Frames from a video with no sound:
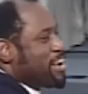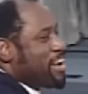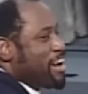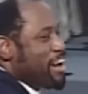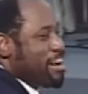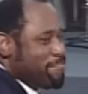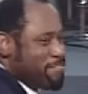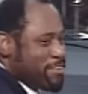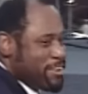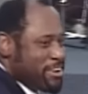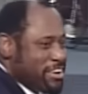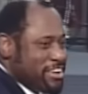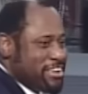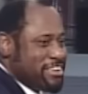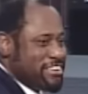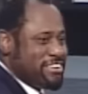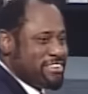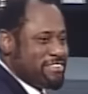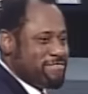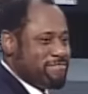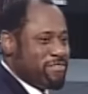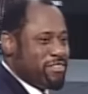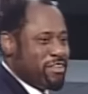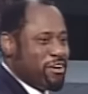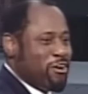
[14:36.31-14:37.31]
covenant
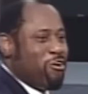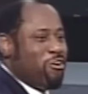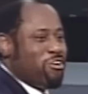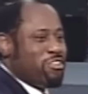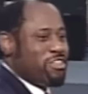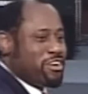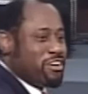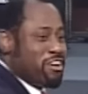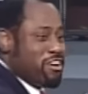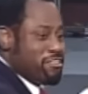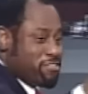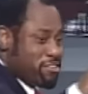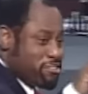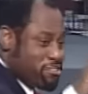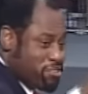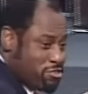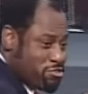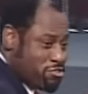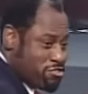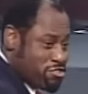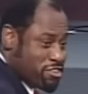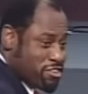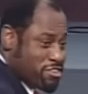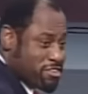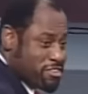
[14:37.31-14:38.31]
or the
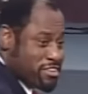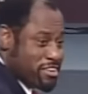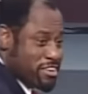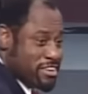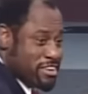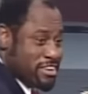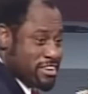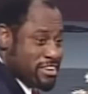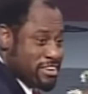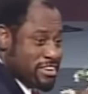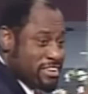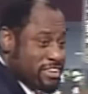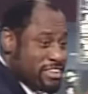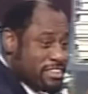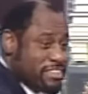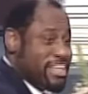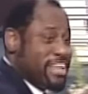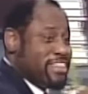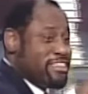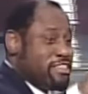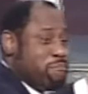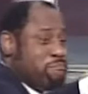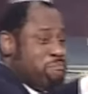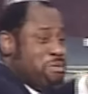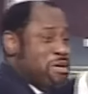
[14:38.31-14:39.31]
constitution
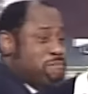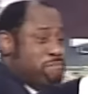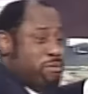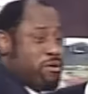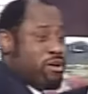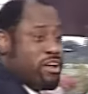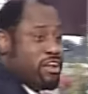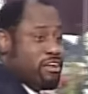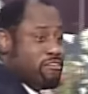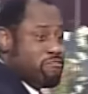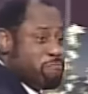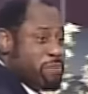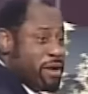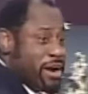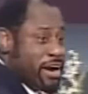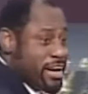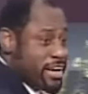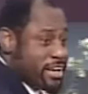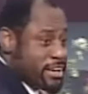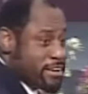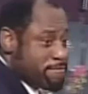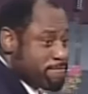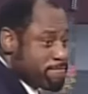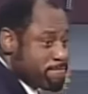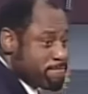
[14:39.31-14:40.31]
that the people live by.
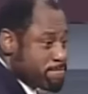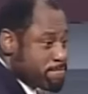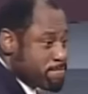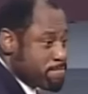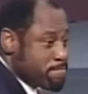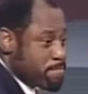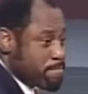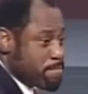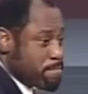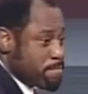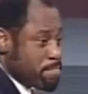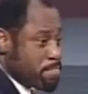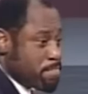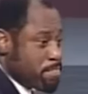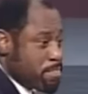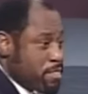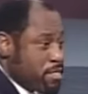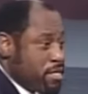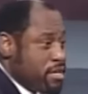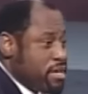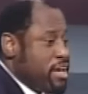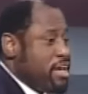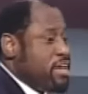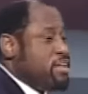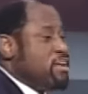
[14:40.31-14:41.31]

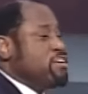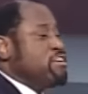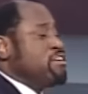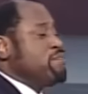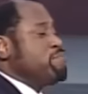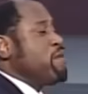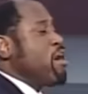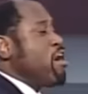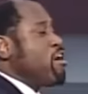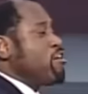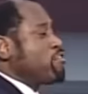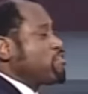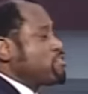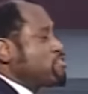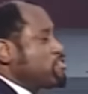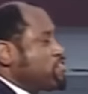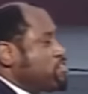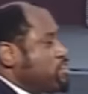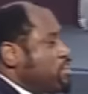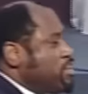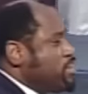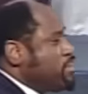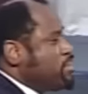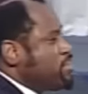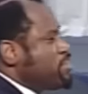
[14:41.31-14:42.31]
In a
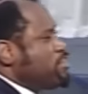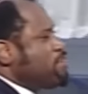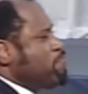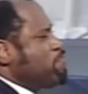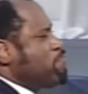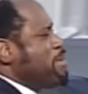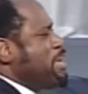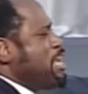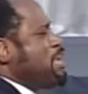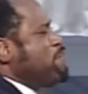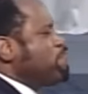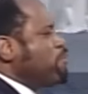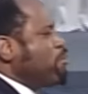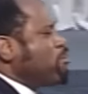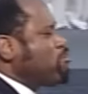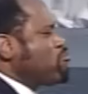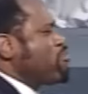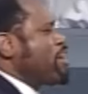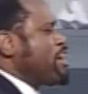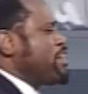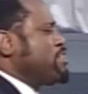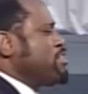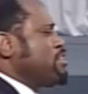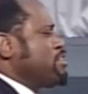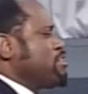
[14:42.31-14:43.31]
democracy, the people
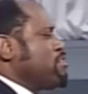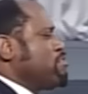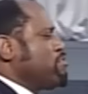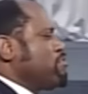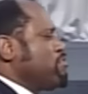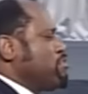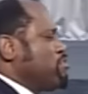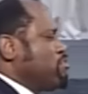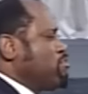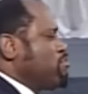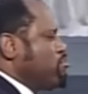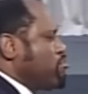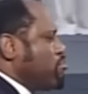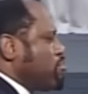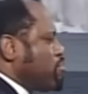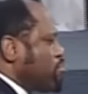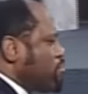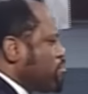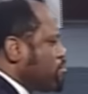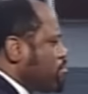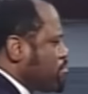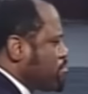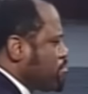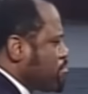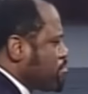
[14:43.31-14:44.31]
write the constitution.
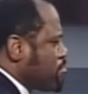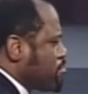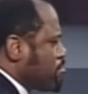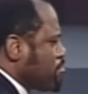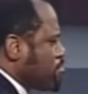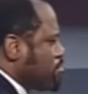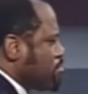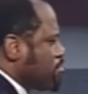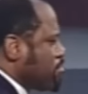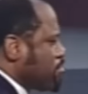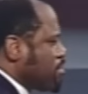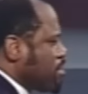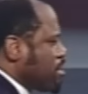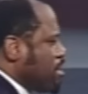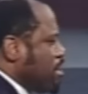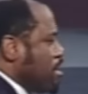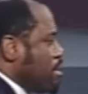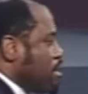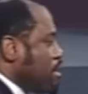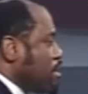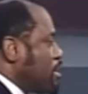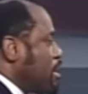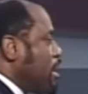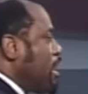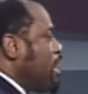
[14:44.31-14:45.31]
In
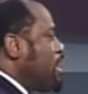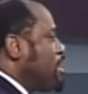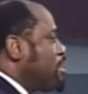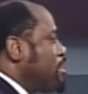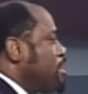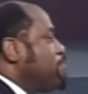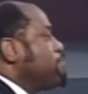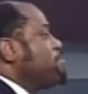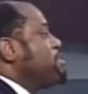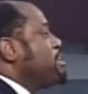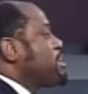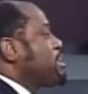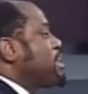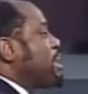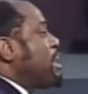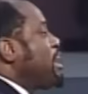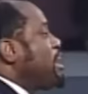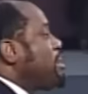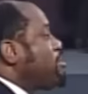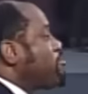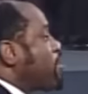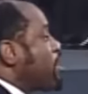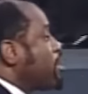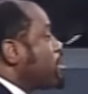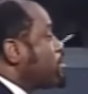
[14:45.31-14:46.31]
a kingdom, the
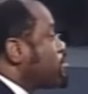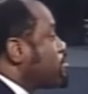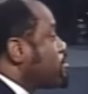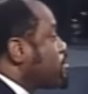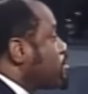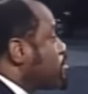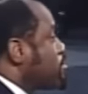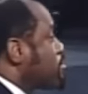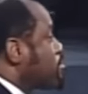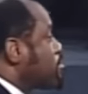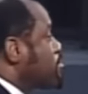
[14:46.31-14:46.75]
king writes it.